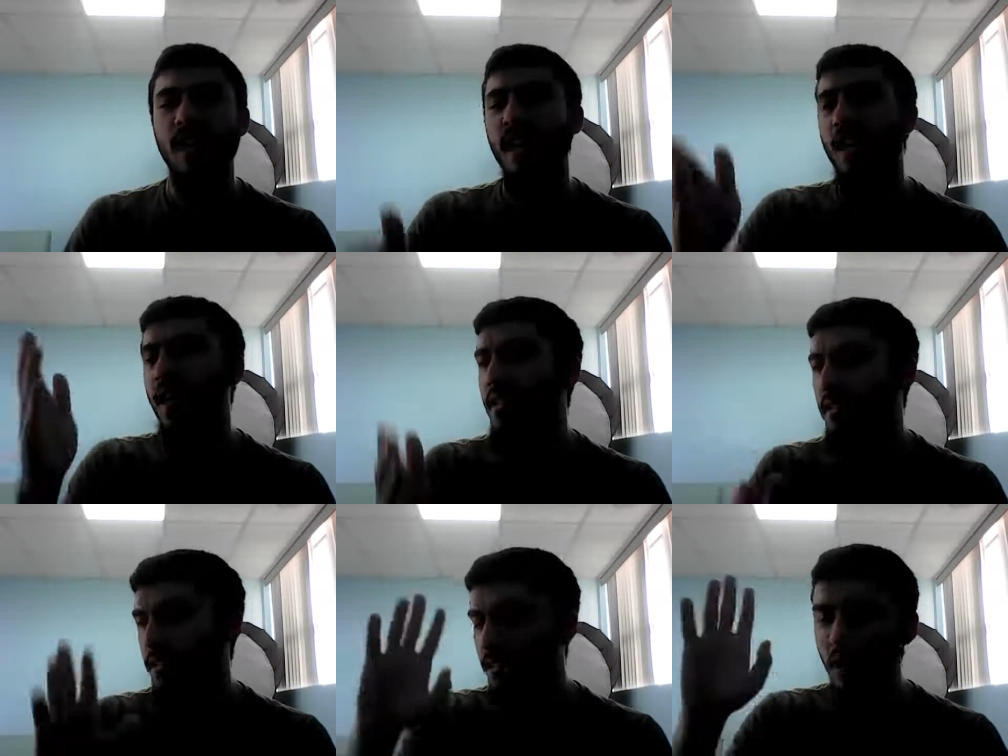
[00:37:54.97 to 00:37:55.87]
they caught
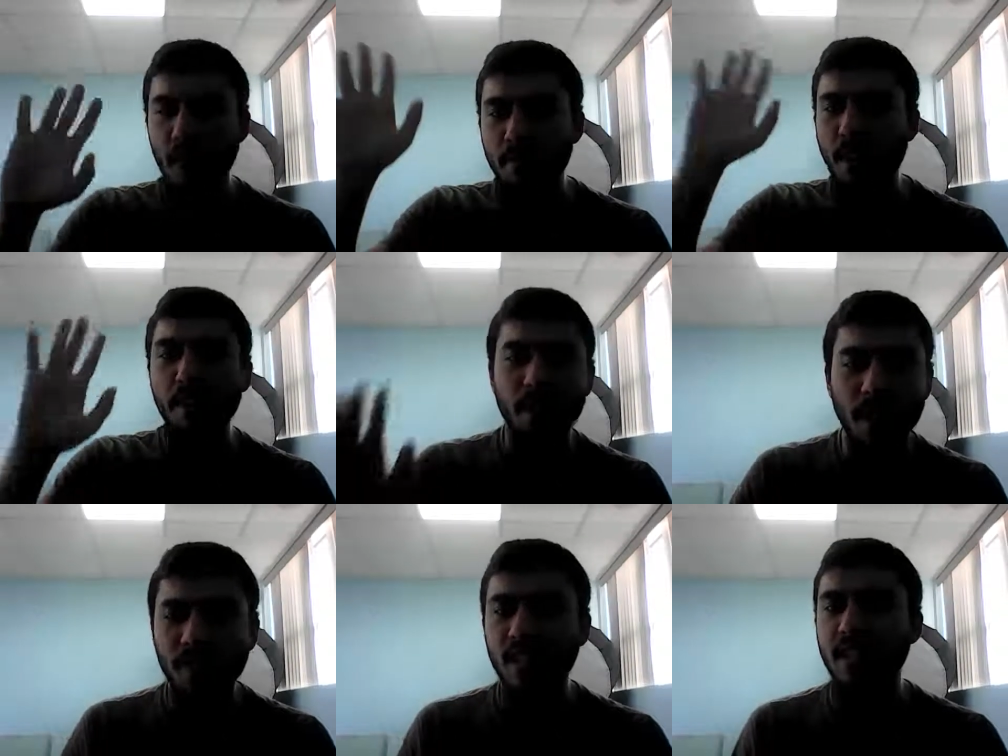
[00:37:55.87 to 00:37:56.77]
certain people, I'm
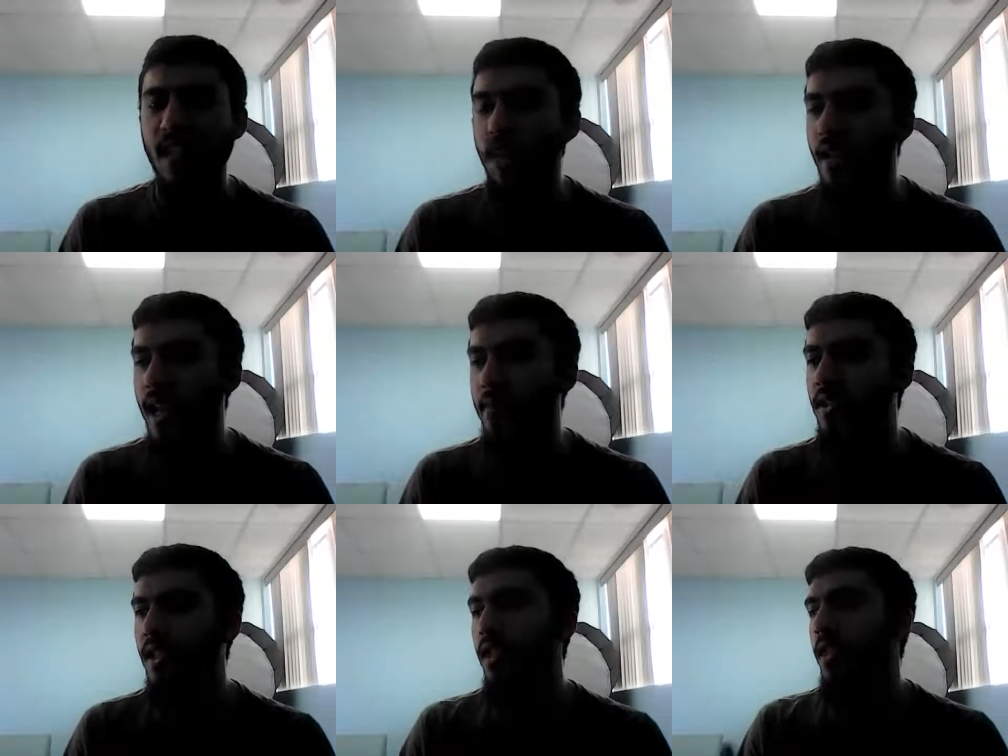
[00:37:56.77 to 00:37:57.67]
not even going to say their
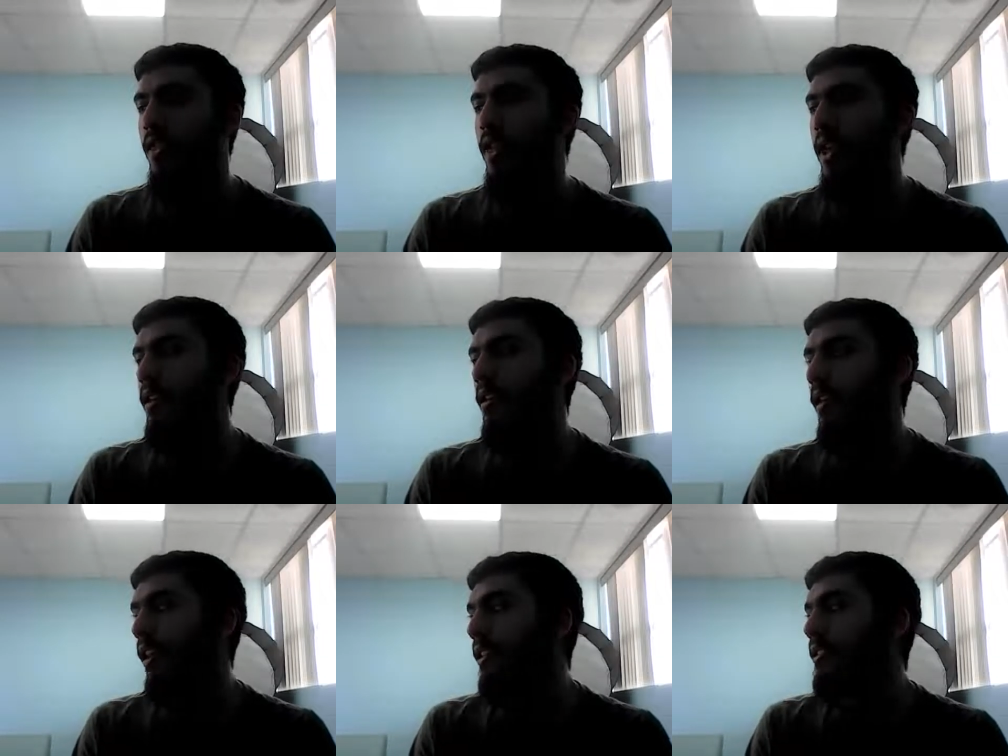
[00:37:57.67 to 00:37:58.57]
names, they
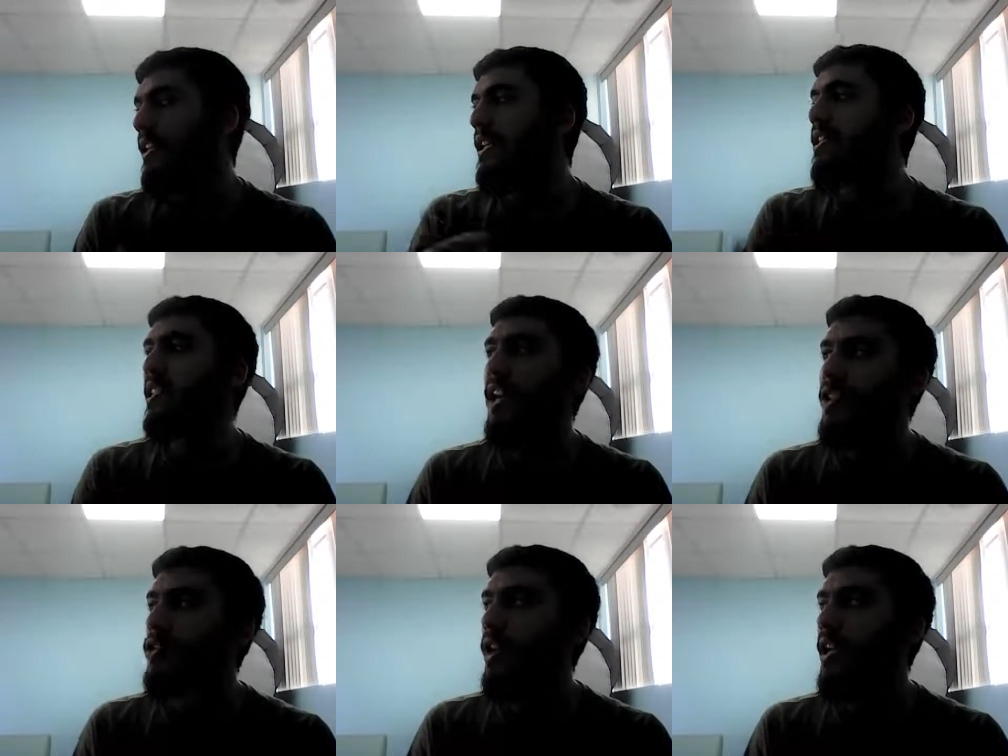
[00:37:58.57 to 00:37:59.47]
did
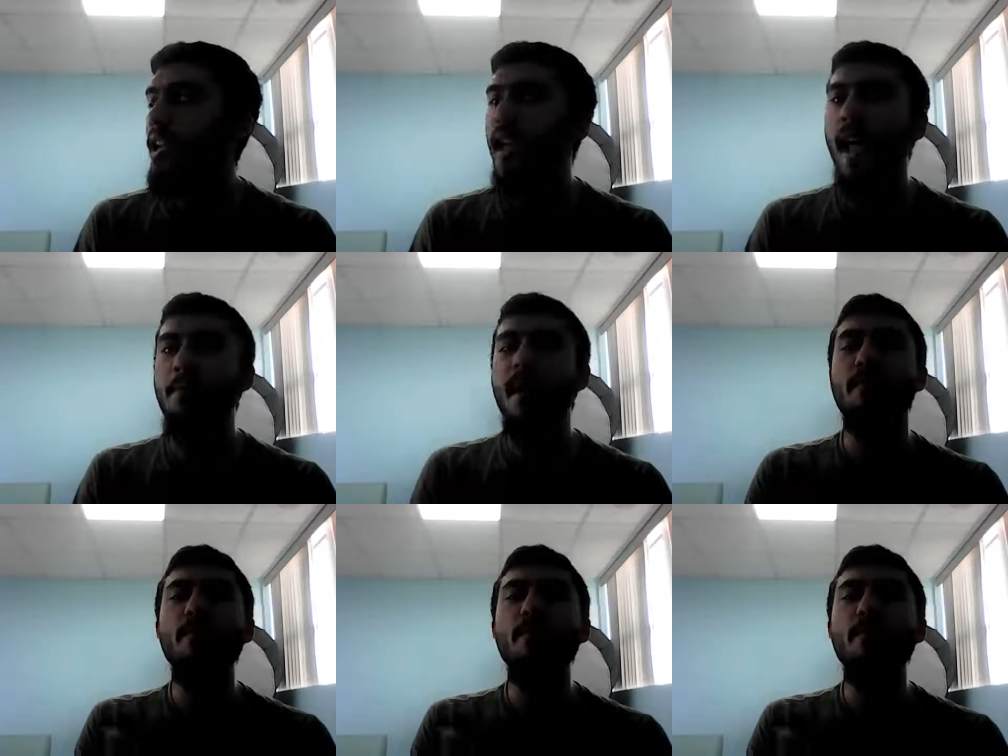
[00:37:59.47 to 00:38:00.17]
insider trading and made